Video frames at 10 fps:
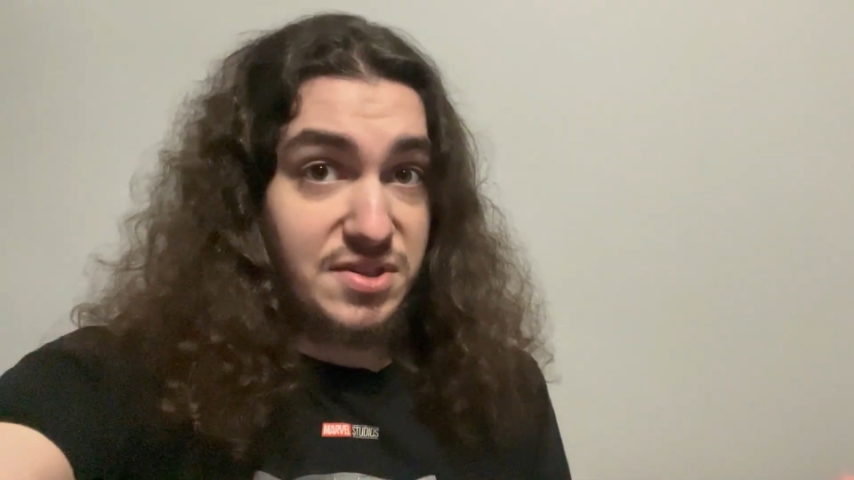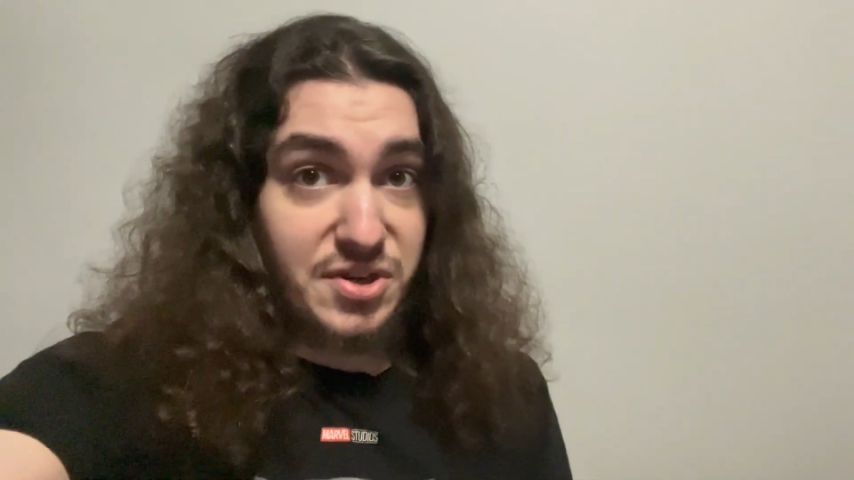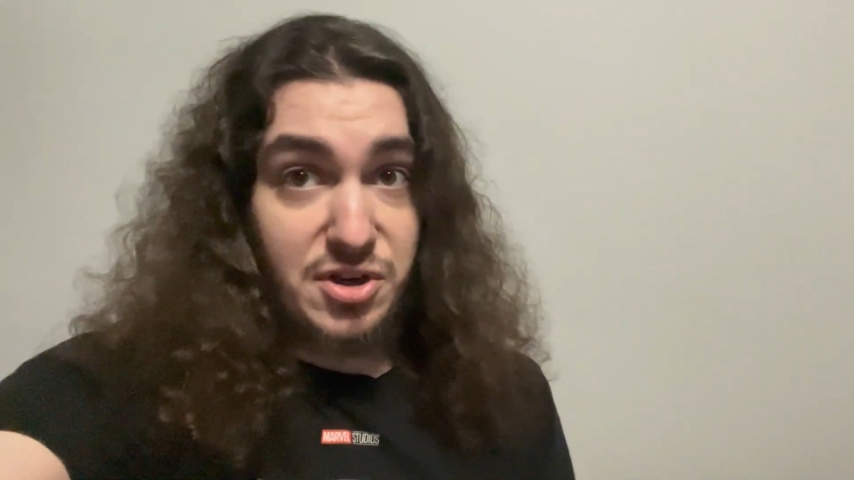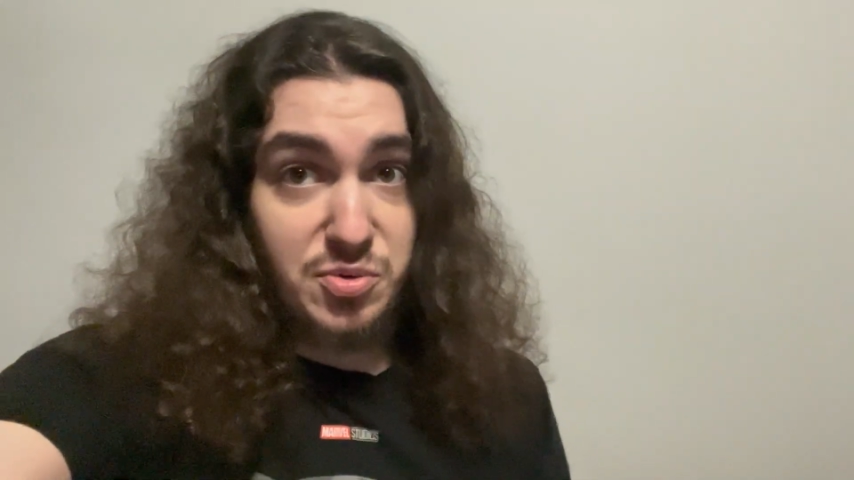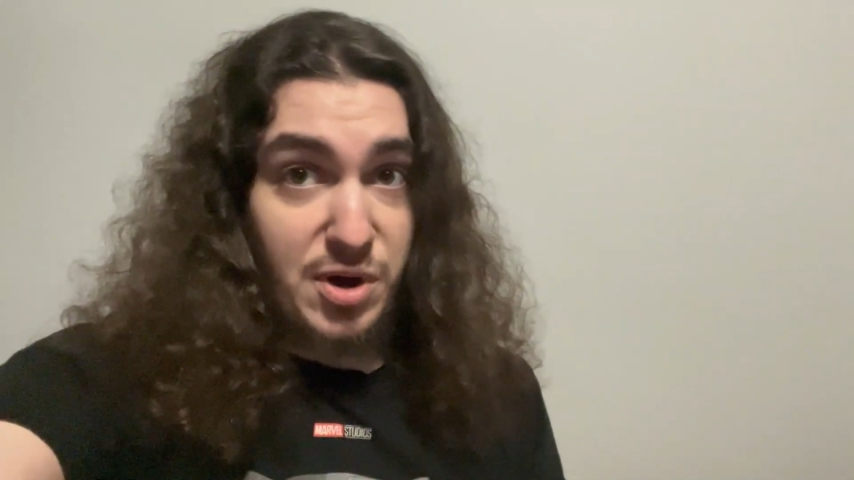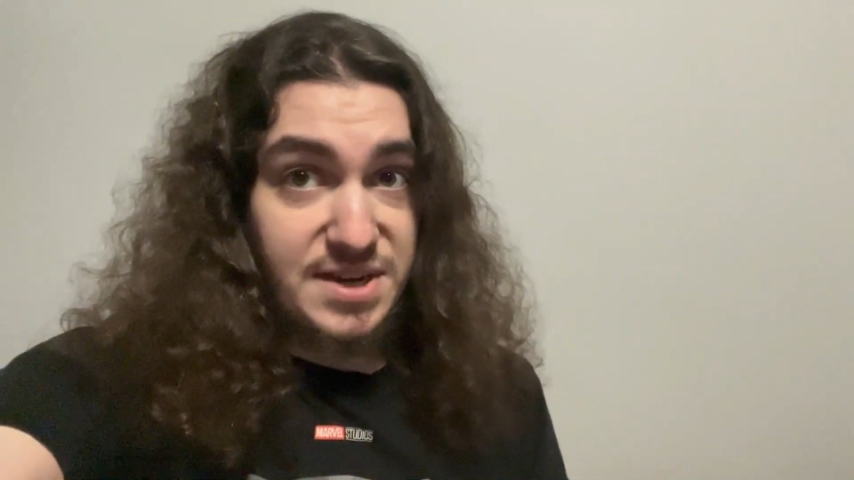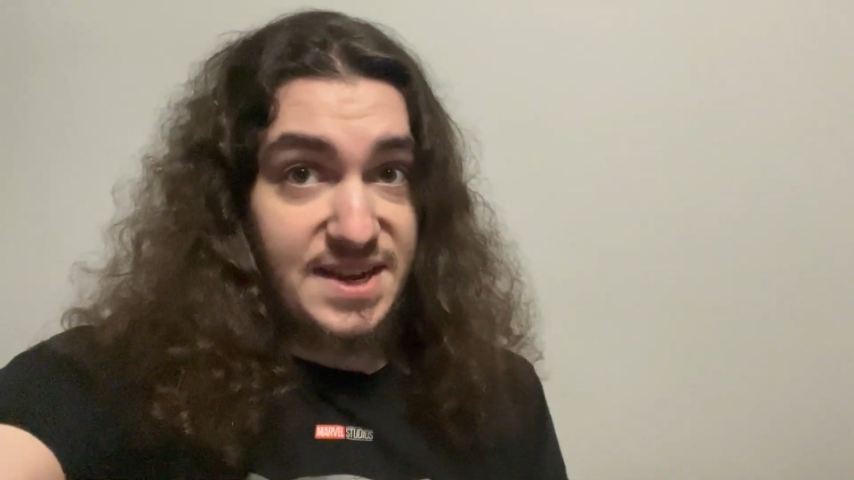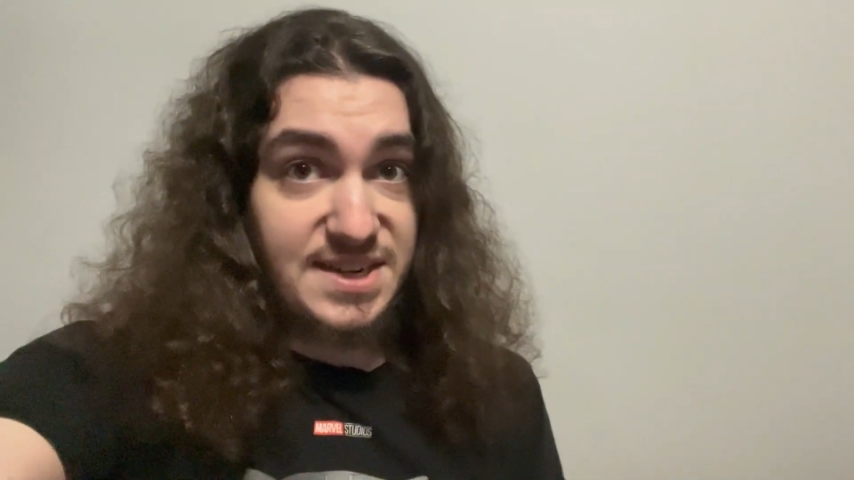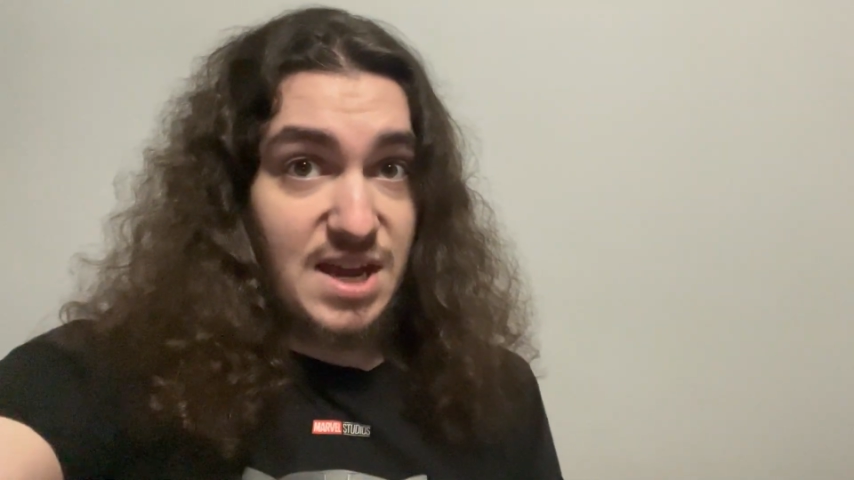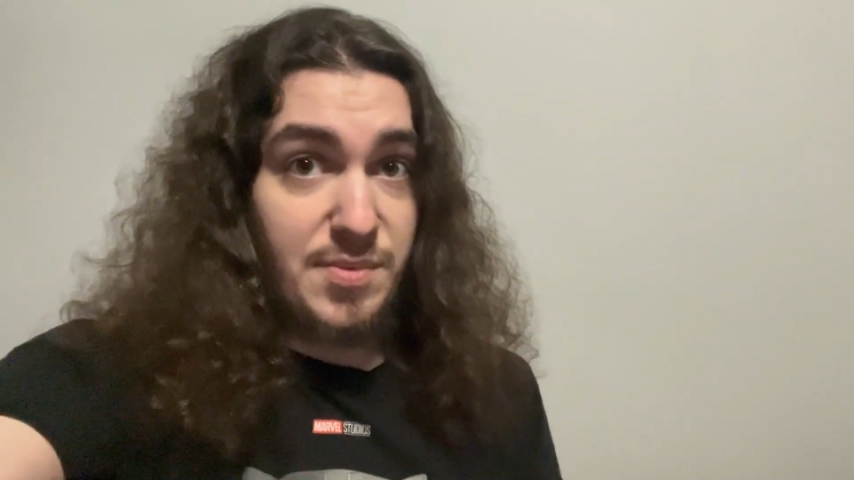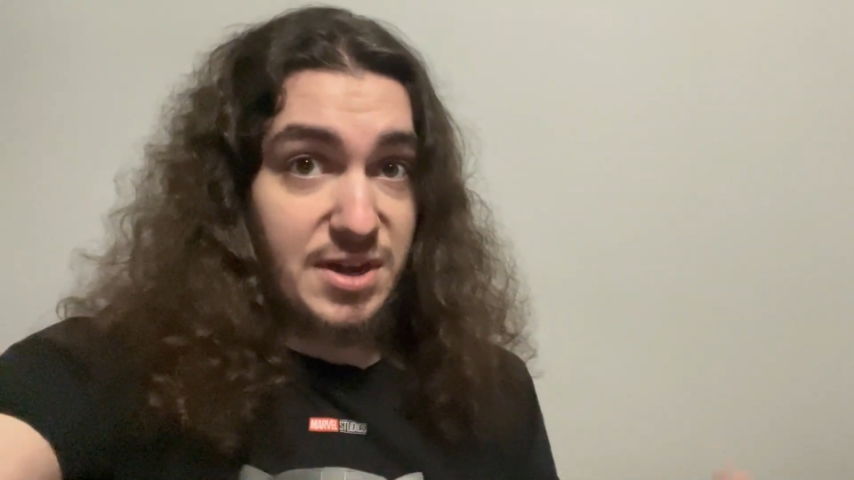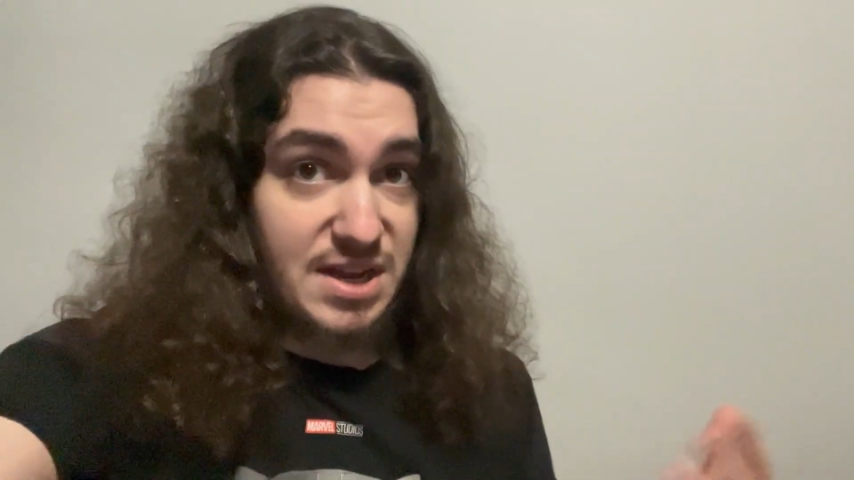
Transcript: the series where I take a topic,